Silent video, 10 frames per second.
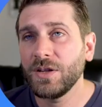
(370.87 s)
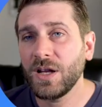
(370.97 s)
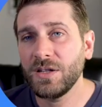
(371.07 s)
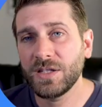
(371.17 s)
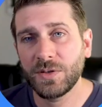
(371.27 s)

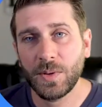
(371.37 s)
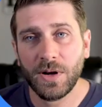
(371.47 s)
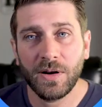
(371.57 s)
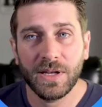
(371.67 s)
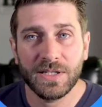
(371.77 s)
Challenges with
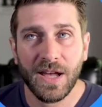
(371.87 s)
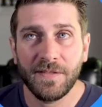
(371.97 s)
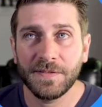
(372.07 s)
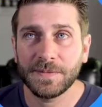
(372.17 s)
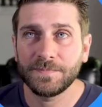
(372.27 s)

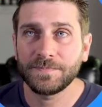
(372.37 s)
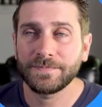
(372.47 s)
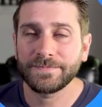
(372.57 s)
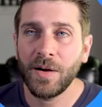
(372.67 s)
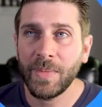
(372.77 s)
RLHF
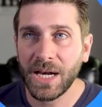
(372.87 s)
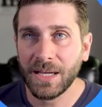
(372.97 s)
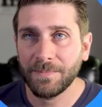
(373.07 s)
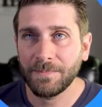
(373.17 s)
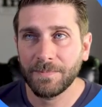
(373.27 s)
are
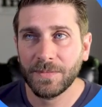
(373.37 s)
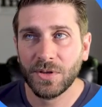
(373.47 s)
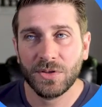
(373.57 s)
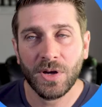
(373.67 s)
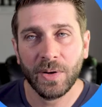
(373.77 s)
many.
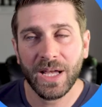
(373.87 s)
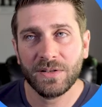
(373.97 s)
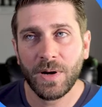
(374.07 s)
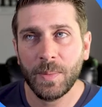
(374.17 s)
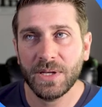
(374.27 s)
So it has
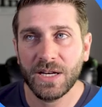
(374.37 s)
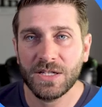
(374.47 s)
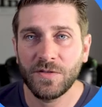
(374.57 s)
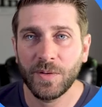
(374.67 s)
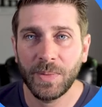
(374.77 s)
a
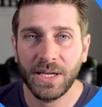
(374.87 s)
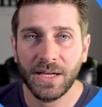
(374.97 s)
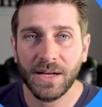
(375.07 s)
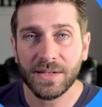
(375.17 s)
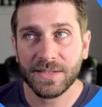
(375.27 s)
reputation for
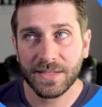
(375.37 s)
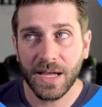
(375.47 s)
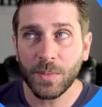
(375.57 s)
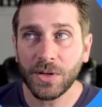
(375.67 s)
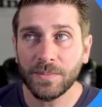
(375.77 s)
being
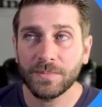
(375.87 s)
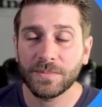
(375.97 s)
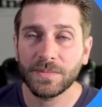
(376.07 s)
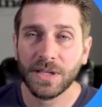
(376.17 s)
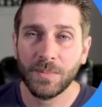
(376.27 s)
unstable,
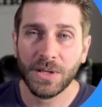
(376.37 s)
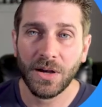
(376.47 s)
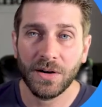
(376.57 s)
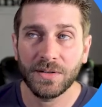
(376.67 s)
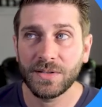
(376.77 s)
can be
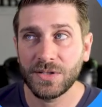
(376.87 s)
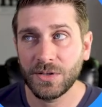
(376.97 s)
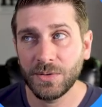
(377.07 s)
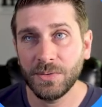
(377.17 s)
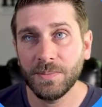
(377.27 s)
hard to
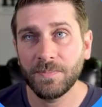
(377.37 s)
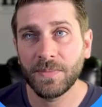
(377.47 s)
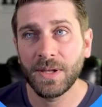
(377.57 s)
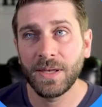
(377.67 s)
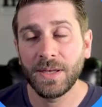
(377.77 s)
tune.
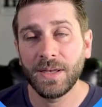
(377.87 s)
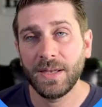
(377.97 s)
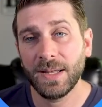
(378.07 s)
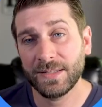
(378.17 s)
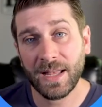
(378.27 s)

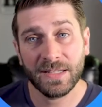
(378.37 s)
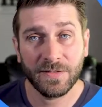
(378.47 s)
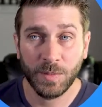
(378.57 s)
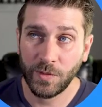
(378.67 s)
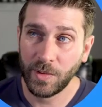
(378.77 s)
It has lots
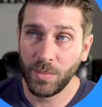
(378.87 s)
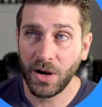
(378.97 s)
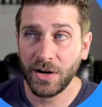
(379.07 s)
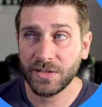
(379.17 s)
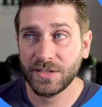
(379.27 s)
of moving
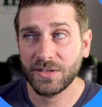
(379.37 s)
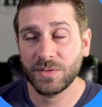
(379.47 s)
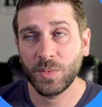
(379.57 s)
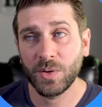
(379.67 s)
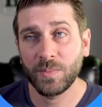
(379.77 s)
parts.
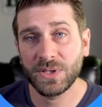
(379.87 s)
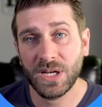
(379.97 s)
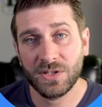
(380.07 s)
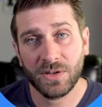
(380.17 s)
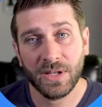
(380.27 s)
There's more
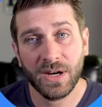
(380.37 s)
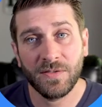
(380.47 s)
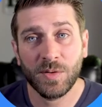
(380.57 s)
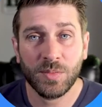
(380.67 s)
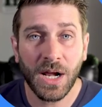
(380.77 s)
potential there
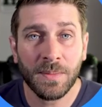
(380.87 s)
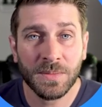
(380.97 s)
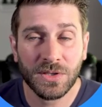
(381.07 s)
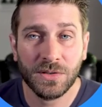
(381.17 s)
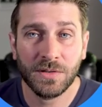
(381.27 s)
for
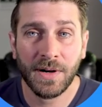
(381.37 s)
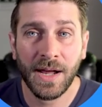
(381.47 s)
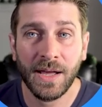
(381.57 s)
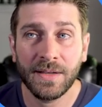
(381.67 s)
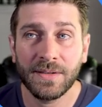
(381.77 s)
problems to
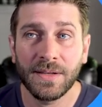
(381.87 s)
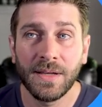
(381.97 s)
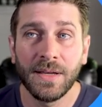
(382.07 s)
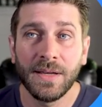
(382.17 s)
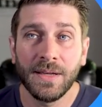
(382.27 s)
arise.
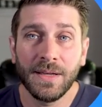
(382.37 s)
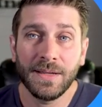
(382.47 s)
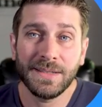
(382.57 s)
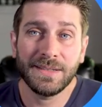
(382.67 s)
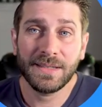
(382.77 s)

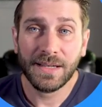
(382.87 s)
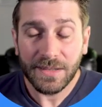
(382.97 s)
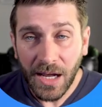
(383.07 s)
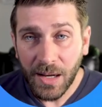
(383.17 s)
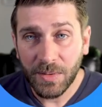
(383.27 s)
It's
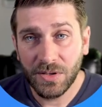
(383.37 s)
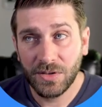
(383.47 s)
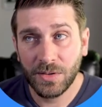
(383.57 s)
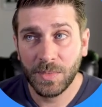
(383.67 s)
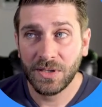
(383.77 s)
time
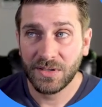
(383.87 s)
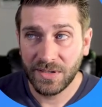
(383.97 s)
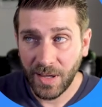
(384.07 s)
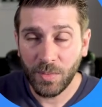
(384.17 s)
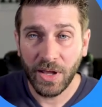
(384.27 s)
consuming to
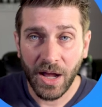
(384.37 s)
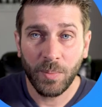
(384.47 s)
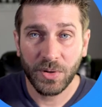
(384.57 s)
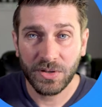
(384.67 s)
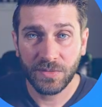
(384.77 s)
sample
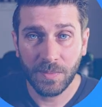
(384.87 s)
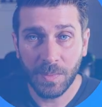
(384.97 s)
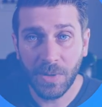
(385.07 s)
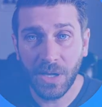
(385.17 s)
outputs from the